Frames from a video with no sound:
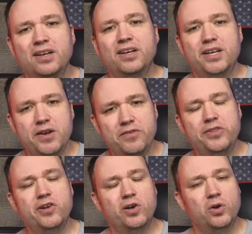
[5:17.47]
even
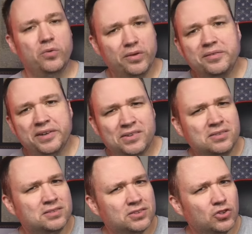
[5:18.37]
though
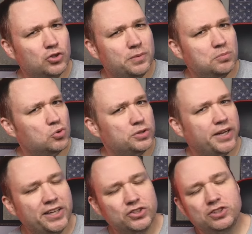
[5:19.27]
it's a little bit more
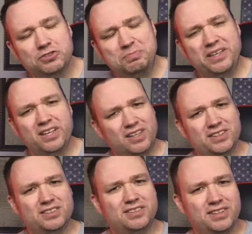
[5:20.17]
dangerous
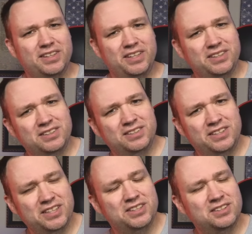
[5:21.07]
because it
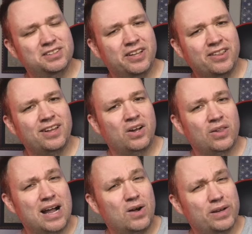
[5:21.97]
didn't
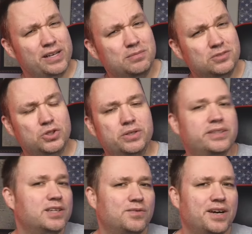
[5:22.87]
allow him to
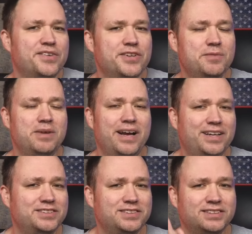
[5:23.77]
identify them
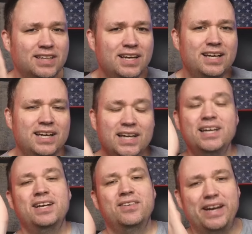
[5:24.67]
as
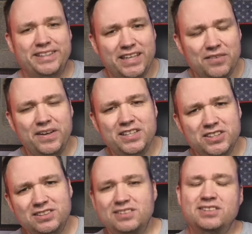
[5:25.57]
ATF
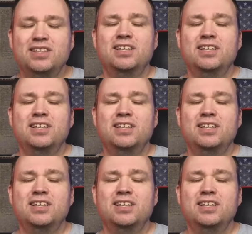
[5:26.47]
agents,